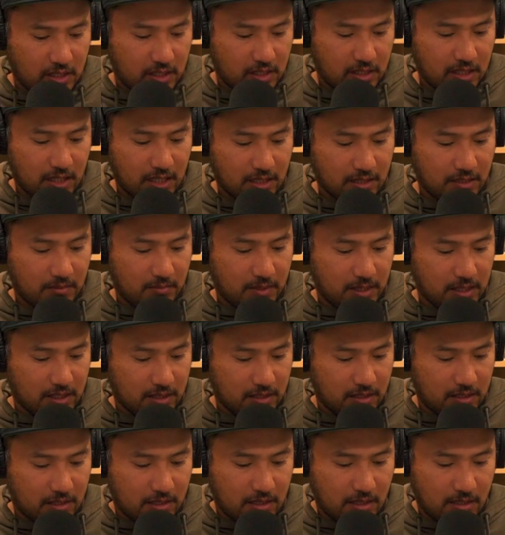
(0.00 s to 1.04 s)
you tell us about
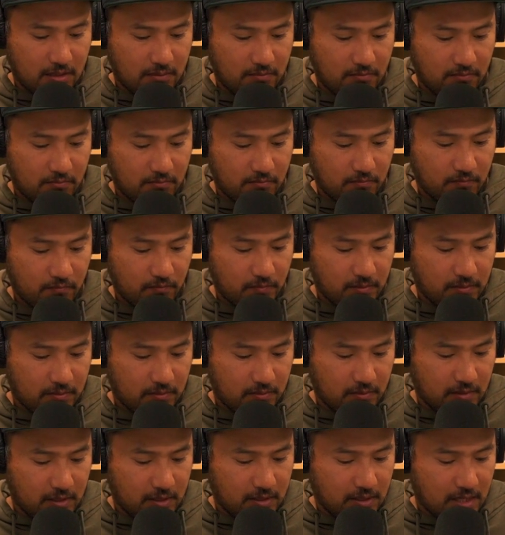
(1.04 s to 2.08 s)
this
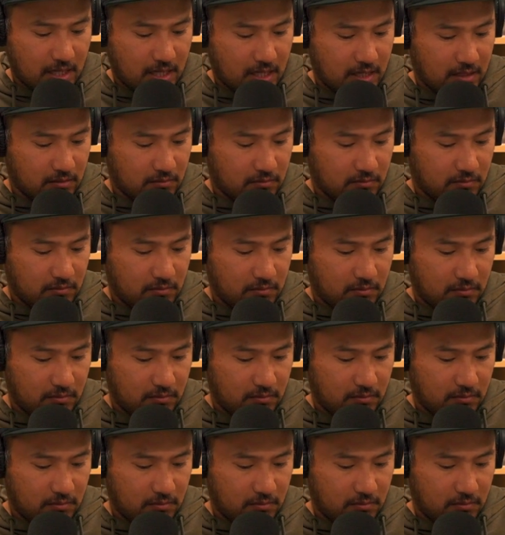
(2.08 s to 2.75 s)
this article?